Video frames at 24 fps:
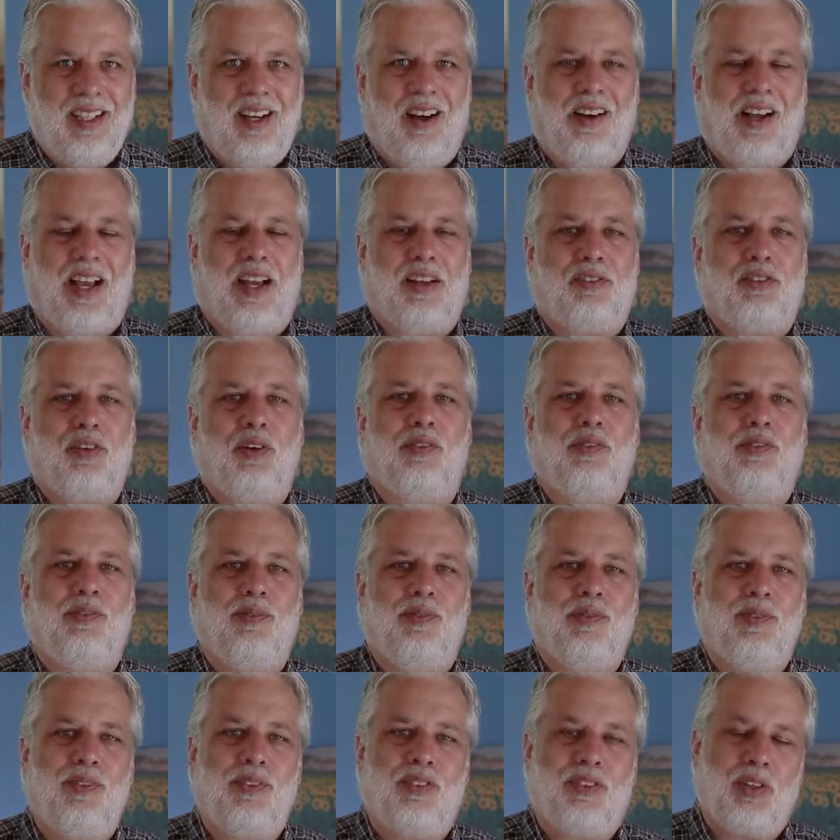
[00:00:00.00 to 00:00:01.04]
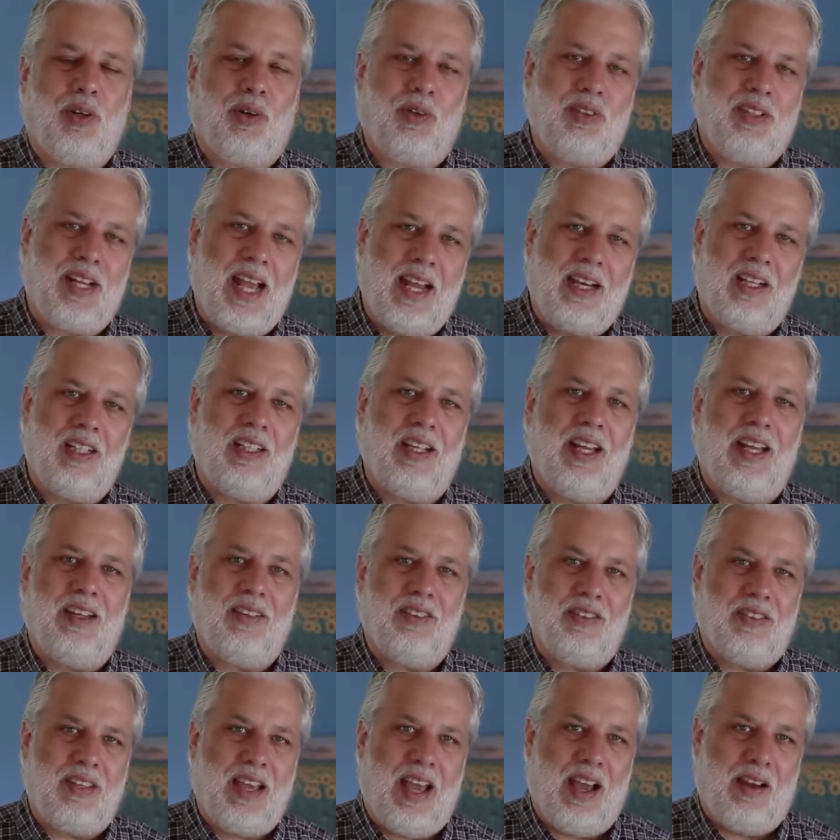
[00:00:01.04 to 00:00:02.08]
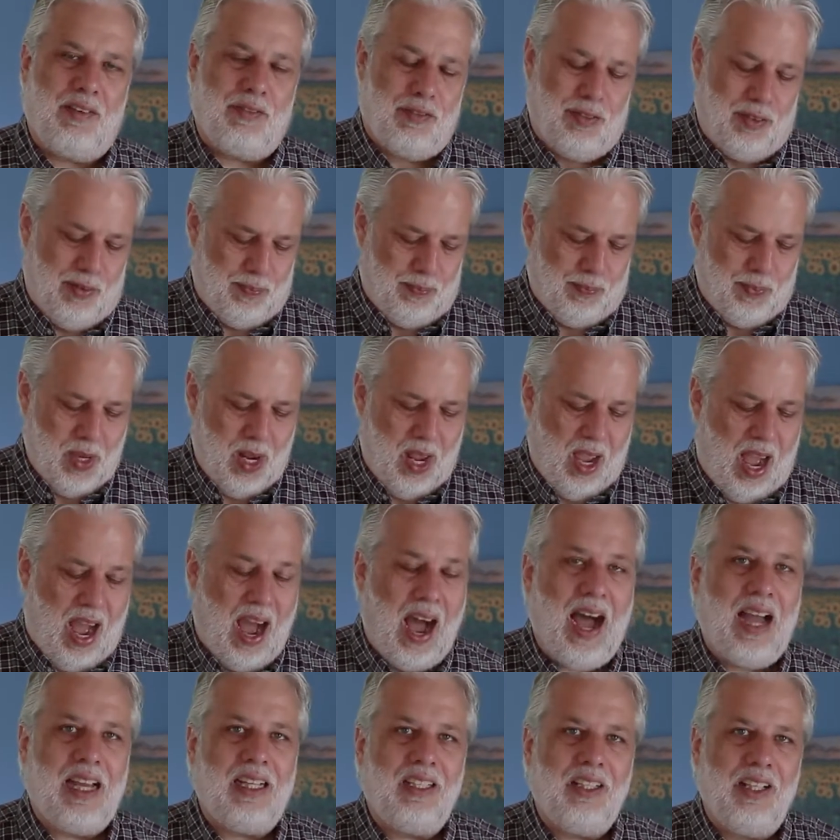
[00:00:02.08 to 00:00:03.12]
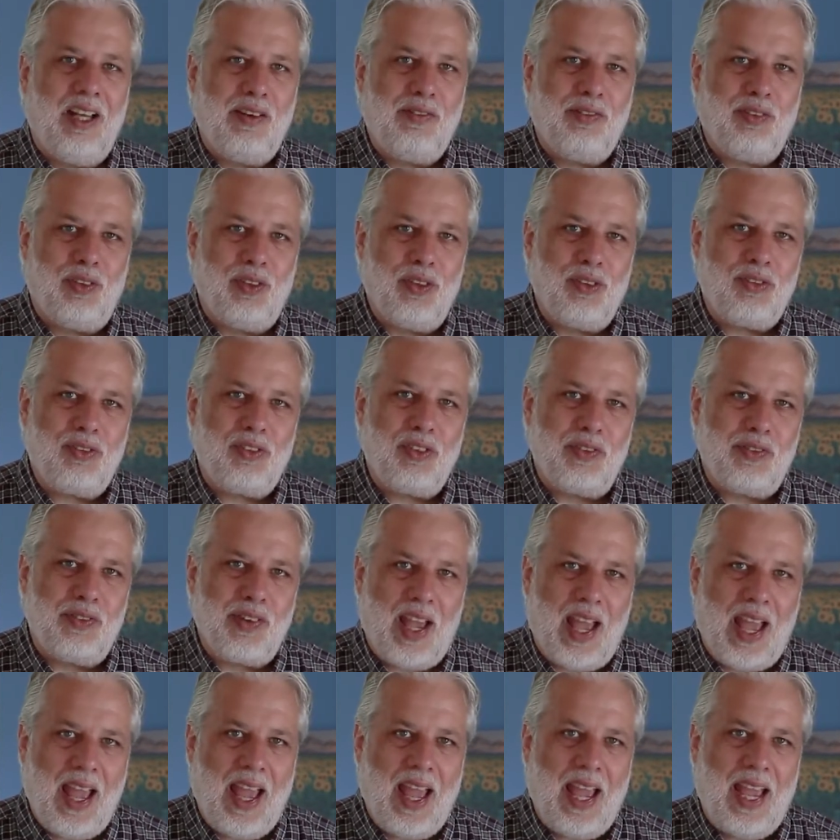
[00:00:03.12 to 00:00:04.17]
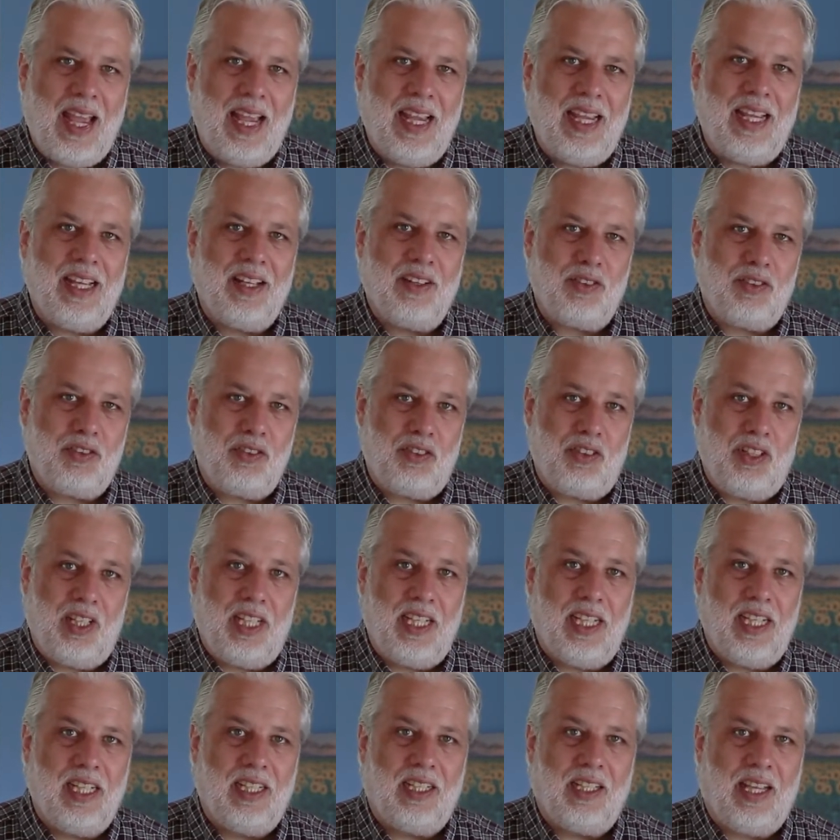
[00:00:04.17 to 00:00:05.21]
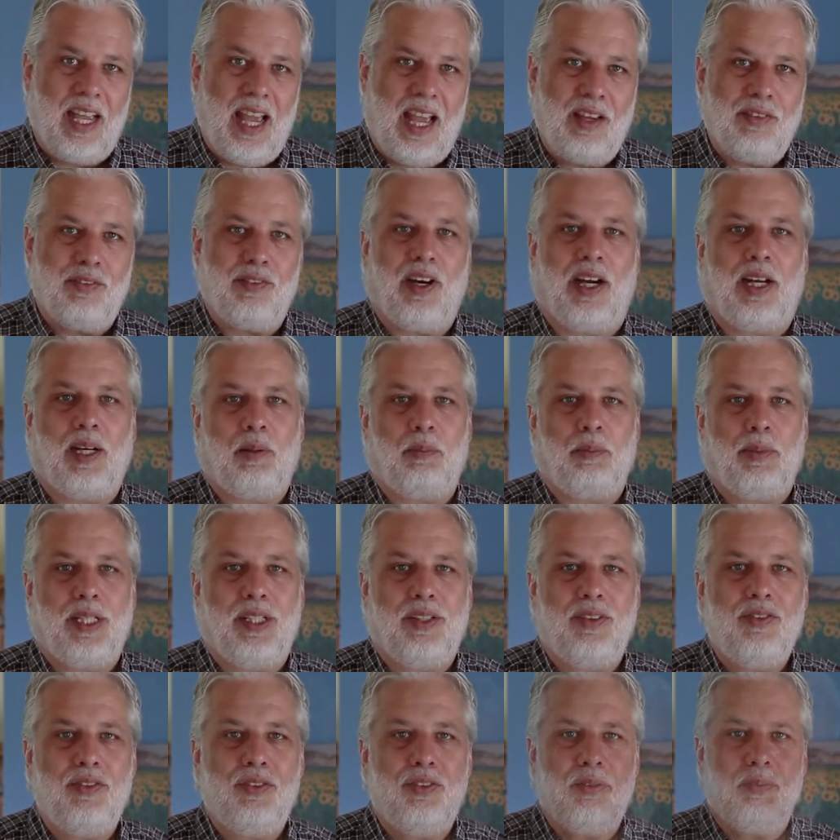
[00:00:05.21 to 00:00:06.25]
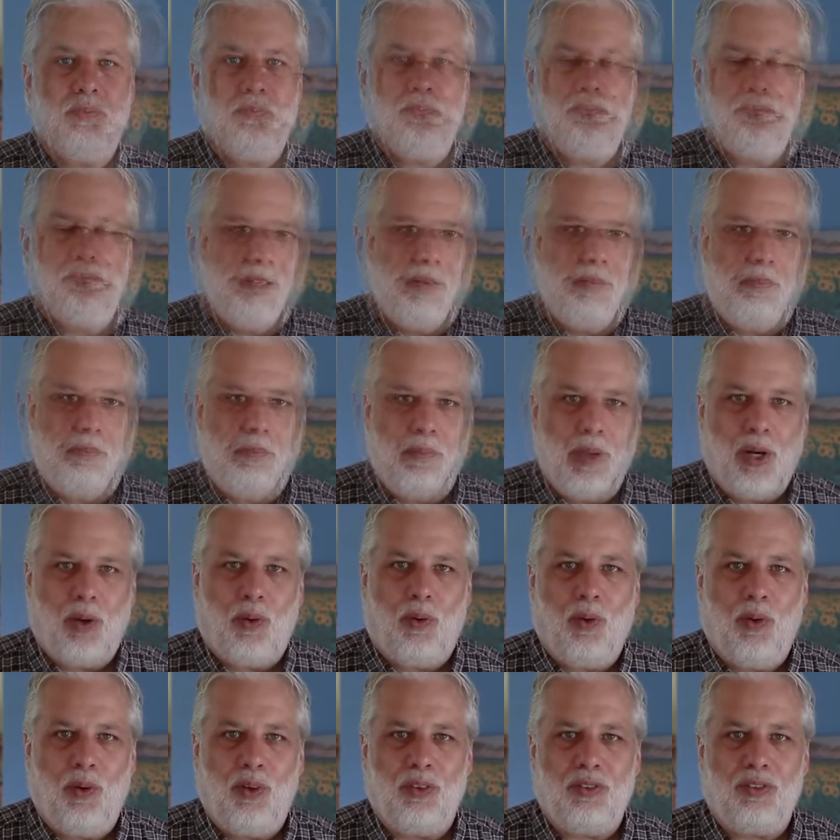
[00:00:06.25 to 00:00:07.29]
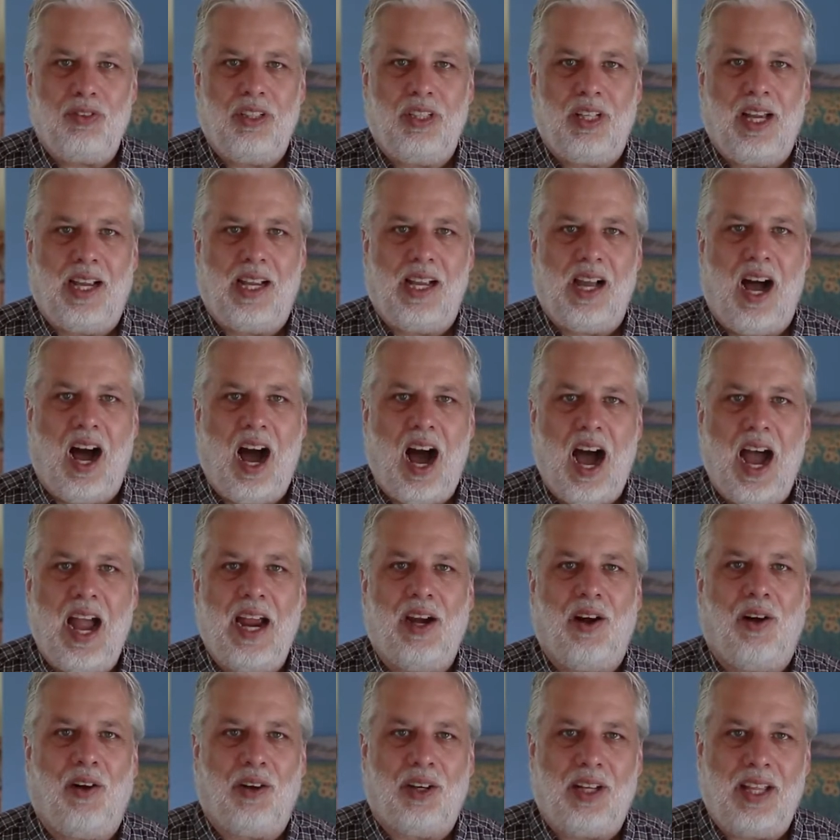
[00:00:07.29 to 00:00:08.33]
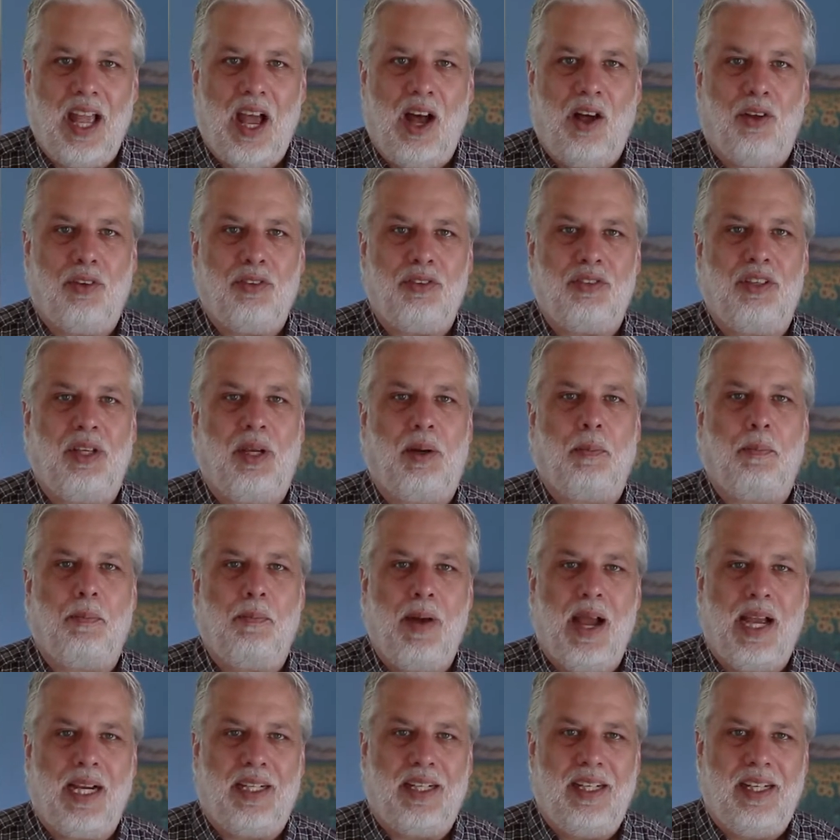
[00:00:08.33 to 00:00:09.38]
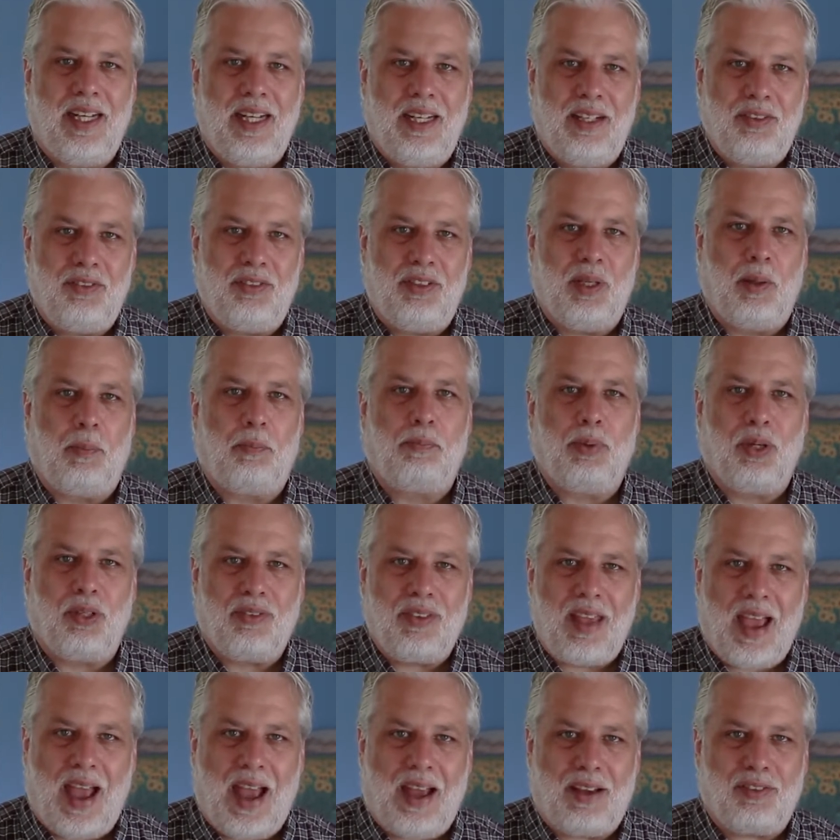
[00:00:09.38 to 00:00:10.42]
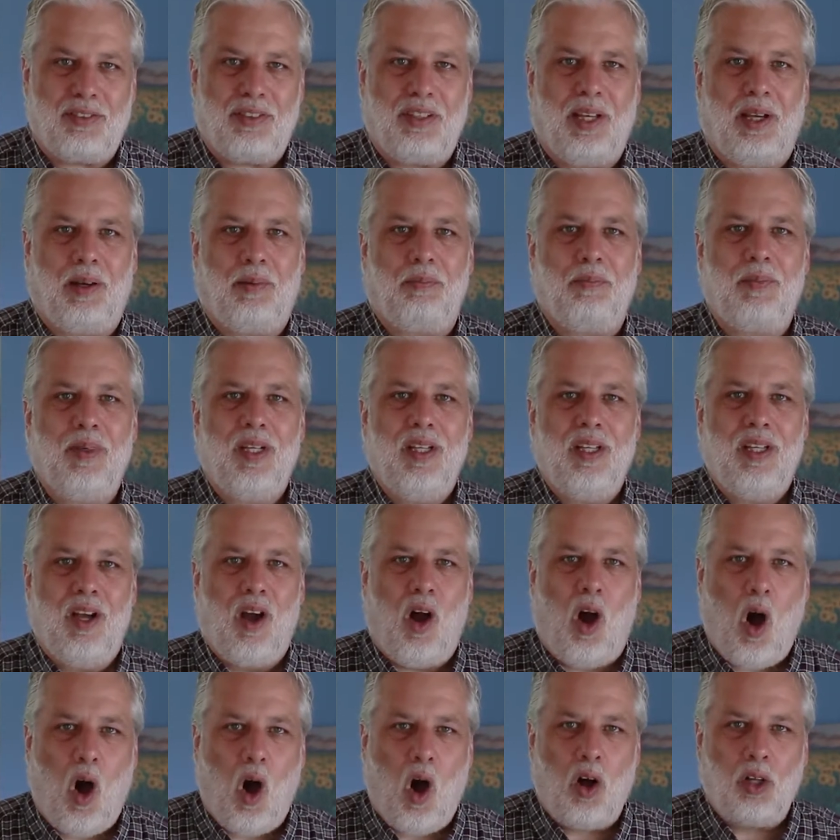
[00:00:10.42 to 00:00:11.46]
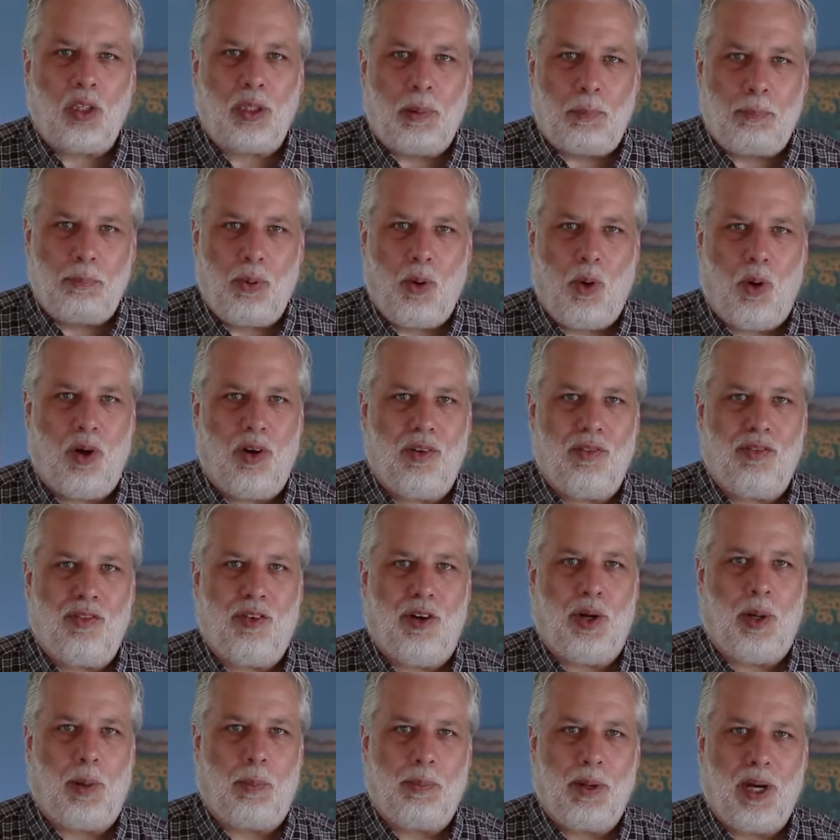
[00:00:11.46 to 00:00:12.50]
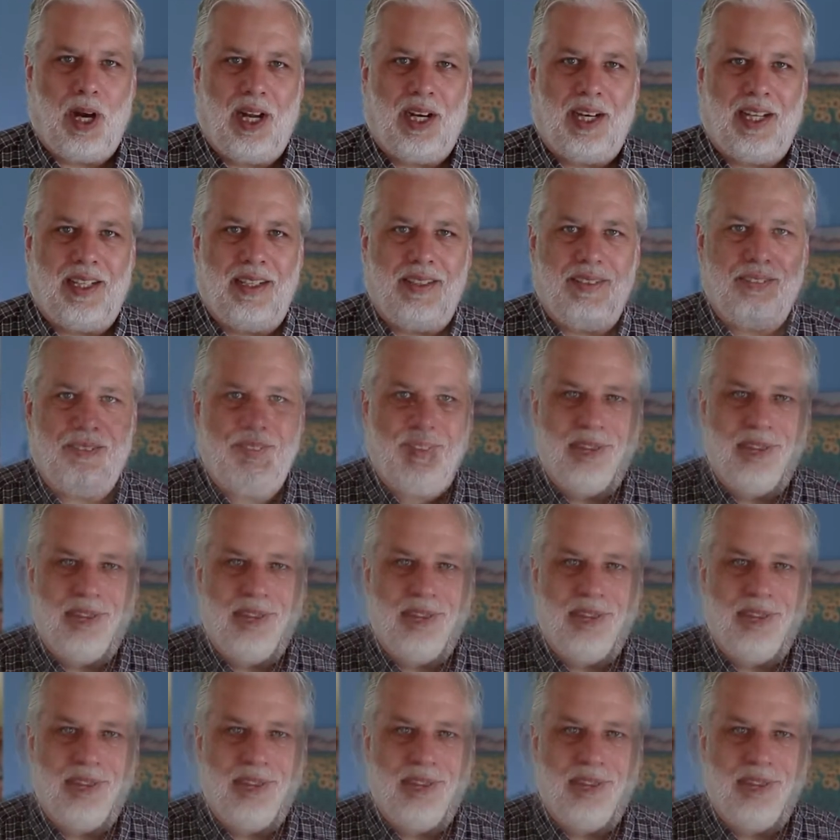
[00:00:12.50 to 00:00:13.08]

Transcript: Okay, so dandelions have high levels of A and C and K vitamins, minerals like iron, calcium, magnesium, potassium, all important for your body.